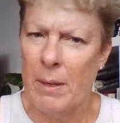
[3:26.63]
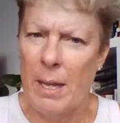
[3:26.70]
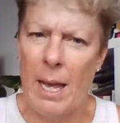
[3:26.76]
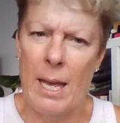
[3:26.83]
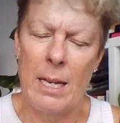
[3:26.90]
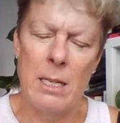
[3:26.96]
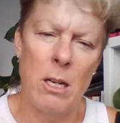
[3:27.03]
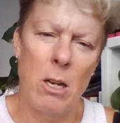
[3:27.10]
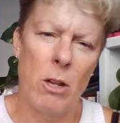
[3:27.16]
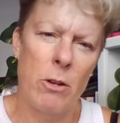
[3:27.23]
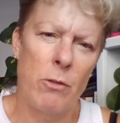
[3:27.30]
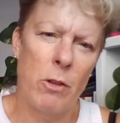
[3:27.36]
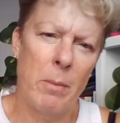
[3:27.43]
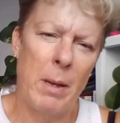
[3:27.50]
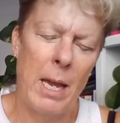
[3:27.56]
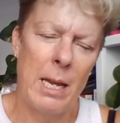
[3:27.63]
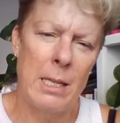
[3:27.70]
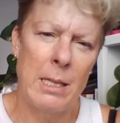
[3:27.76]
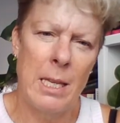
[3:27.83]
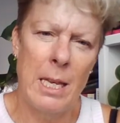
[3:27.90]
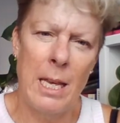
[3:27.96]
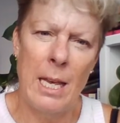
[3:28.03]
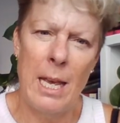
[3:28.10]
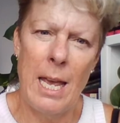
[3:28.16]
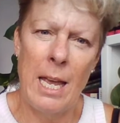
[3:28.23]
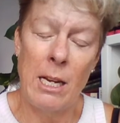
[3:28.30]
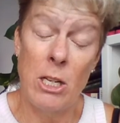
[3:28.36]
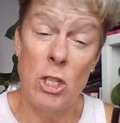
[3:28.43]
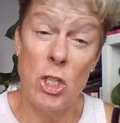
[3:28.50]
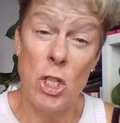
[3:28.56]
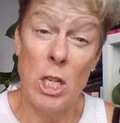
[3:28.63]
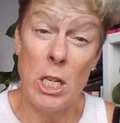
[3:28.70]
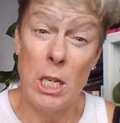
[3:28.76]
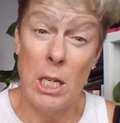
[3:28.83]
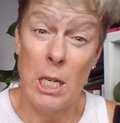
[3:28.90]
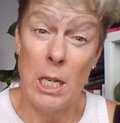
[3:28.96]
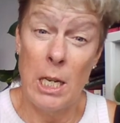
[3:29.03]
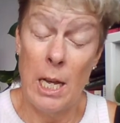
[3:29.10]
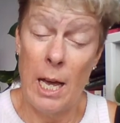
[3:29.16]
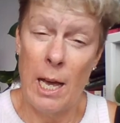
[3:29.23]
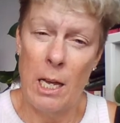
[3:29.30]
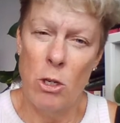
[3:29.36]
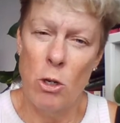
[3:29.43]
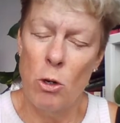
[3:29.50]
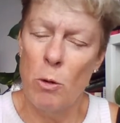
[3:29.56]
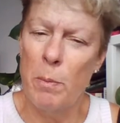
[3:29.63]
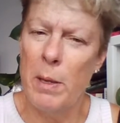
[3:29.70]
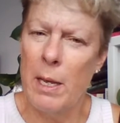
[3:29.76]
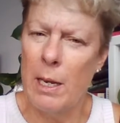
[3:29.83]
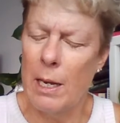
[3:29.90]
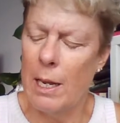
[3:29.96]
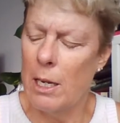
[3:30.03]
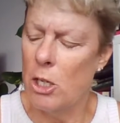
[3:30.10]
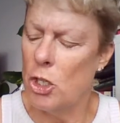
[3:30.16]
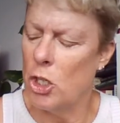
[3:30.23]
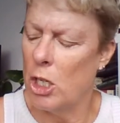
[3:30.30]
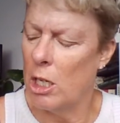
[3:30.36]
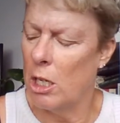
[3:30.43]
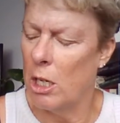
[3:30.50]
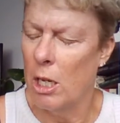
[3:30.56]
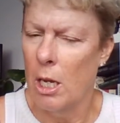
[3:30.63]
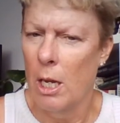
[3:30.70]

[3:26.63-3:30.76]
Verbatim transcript: and a lot of them had their energy, uh, European energy